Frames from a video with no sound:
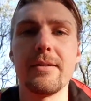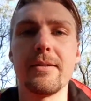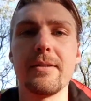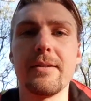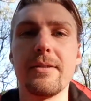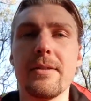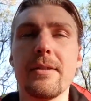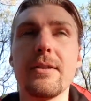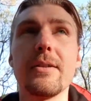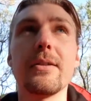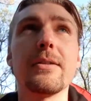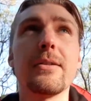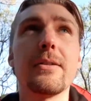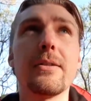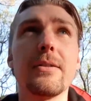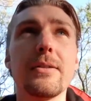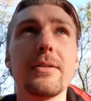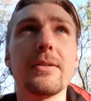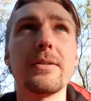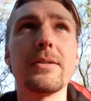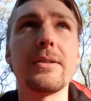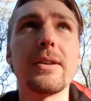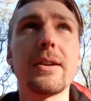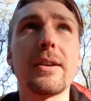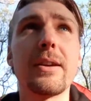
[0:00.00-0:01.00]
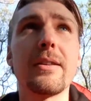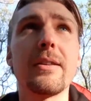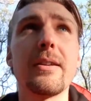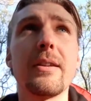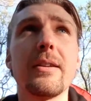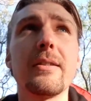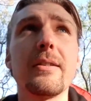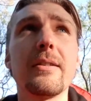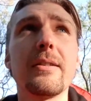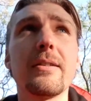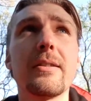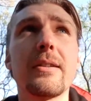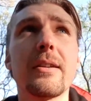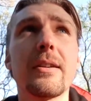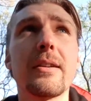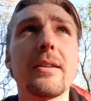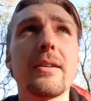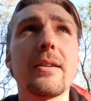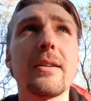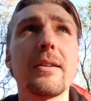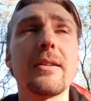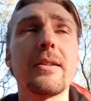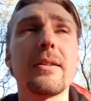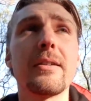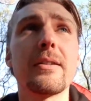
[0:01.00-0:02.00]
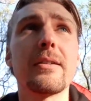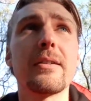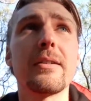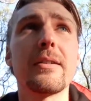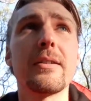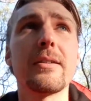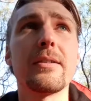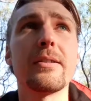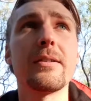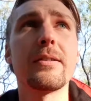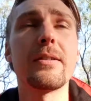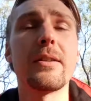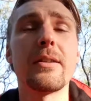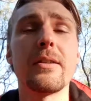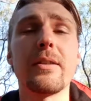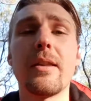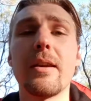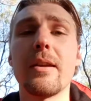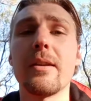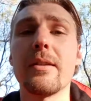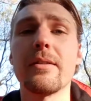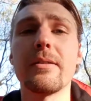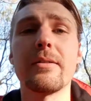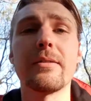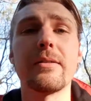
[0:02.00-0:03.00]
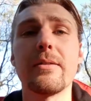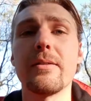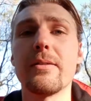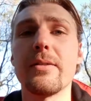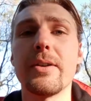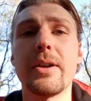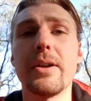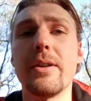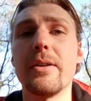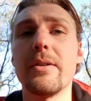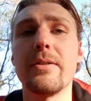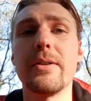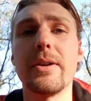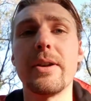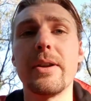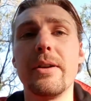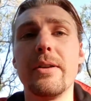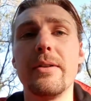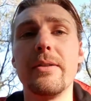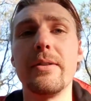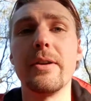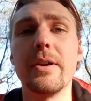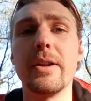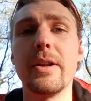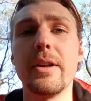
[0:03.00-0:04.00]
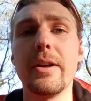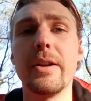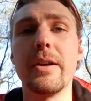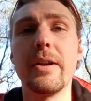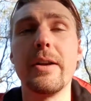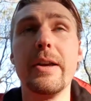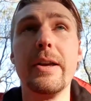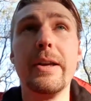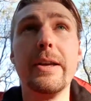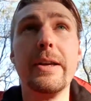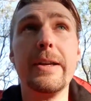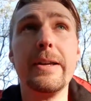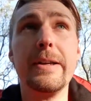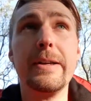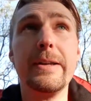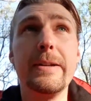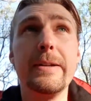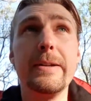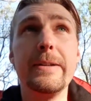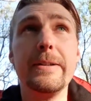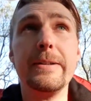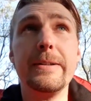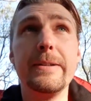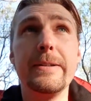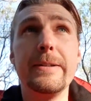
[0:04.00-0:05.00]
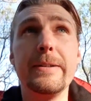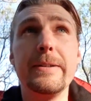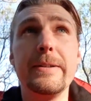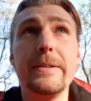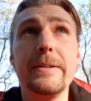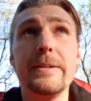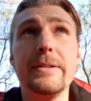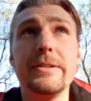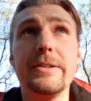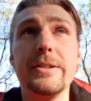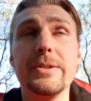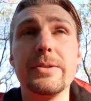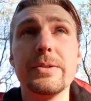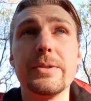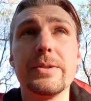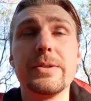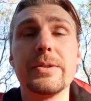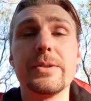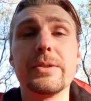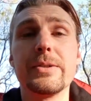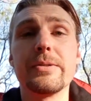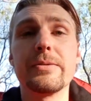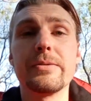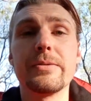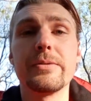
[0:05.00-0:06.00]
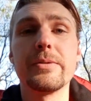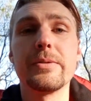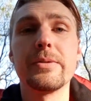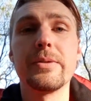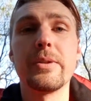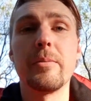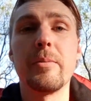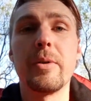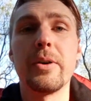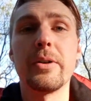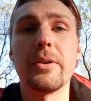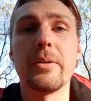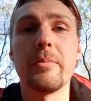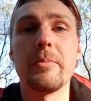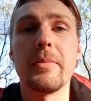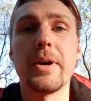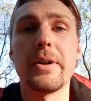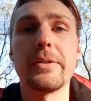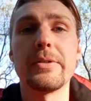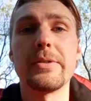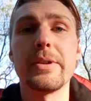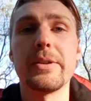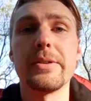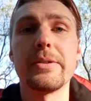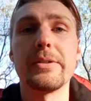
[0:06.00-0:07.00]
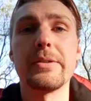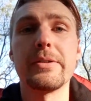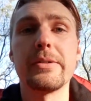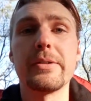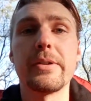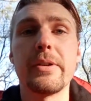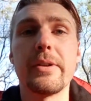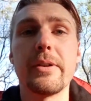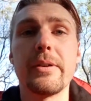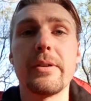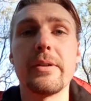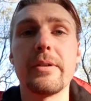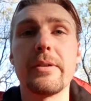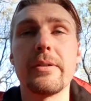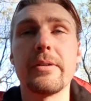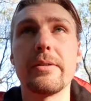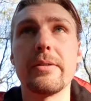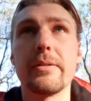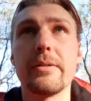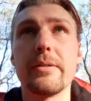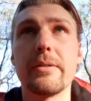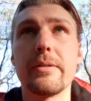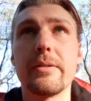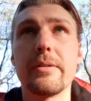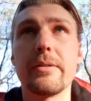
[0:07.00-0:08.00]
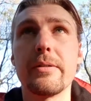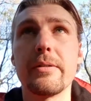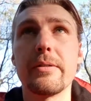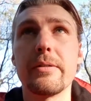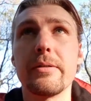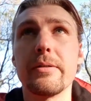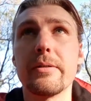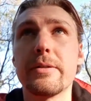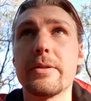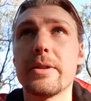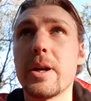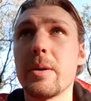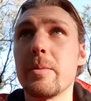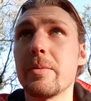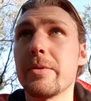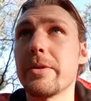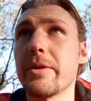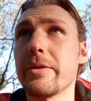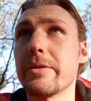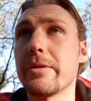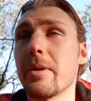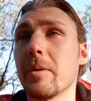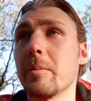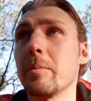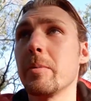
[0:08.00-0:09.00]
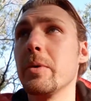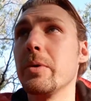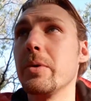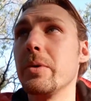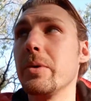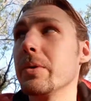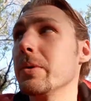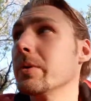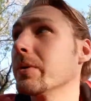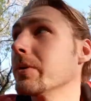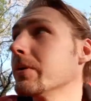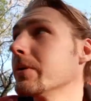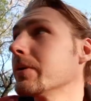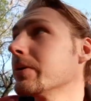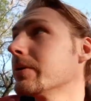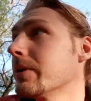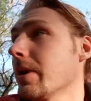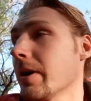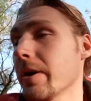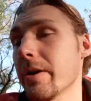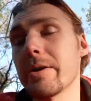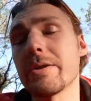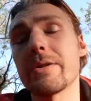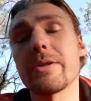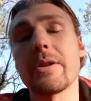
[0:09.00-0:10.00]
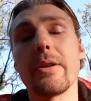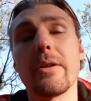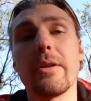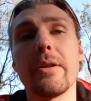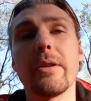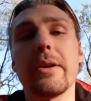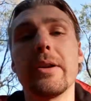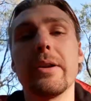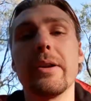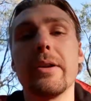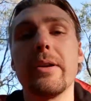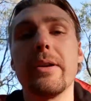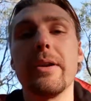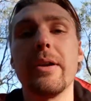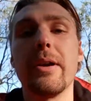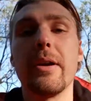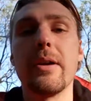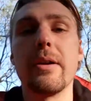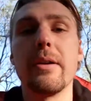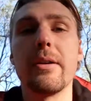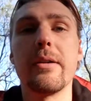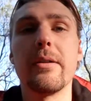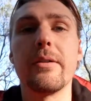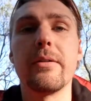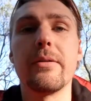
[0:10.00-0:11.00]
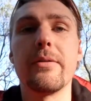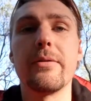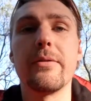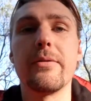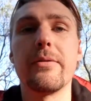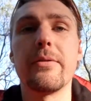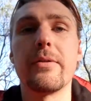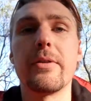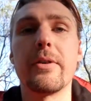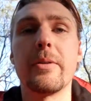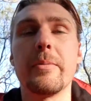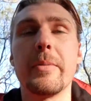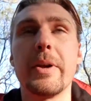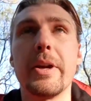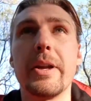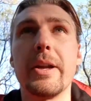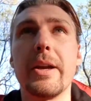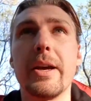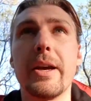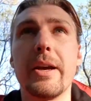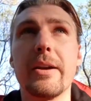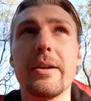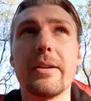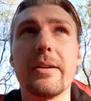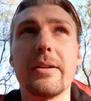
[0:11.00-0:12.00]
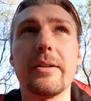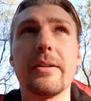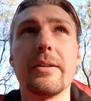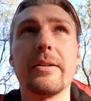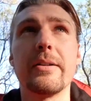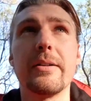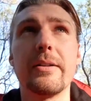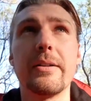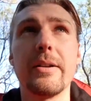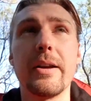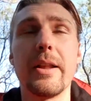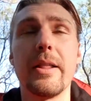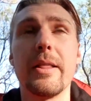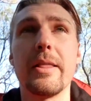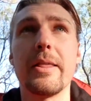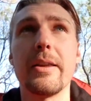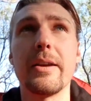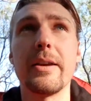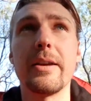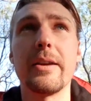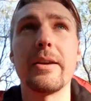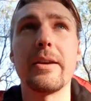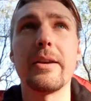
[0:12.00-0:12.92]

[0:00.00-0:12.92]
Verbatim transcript: so Seketet, Seketek is something really, really, really used among the Maasai's and Chams and Samburu traditionally uh, for remaining uh, healthy